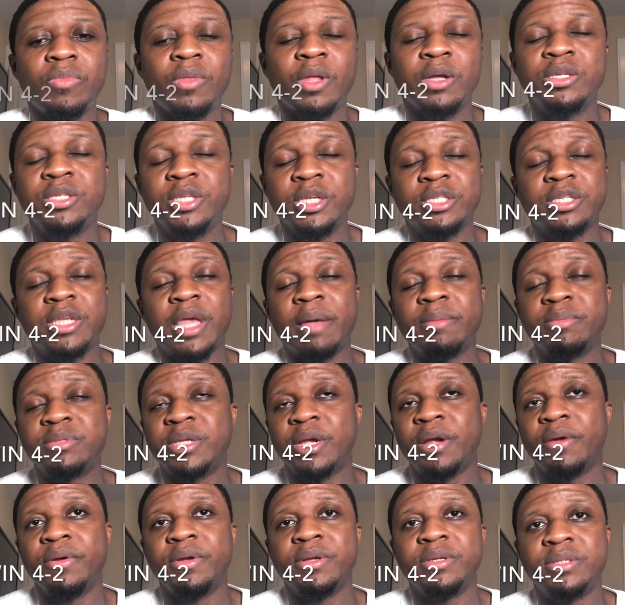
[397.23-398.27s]
6-game
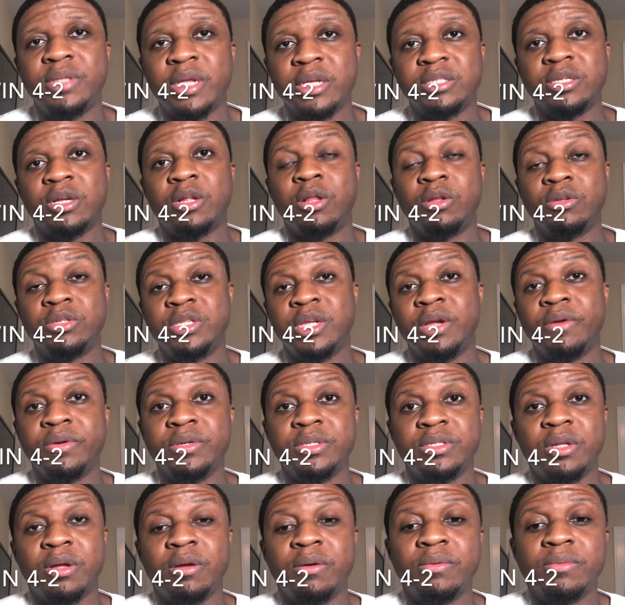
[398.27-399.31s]
series. That's a close series
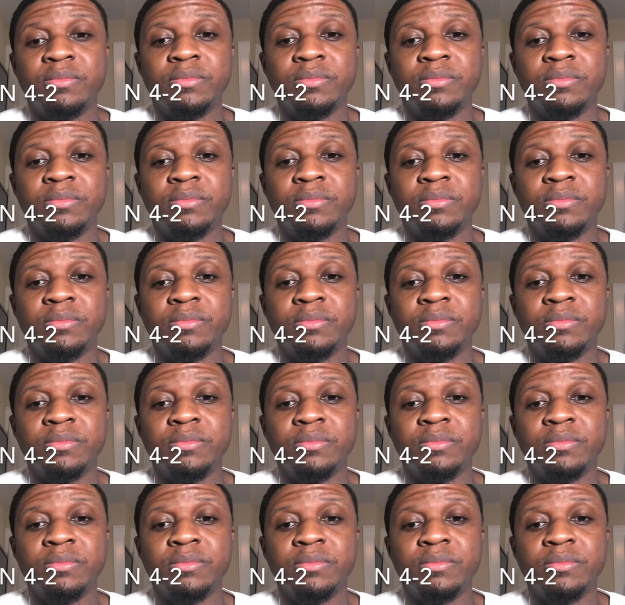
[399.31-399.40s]
though.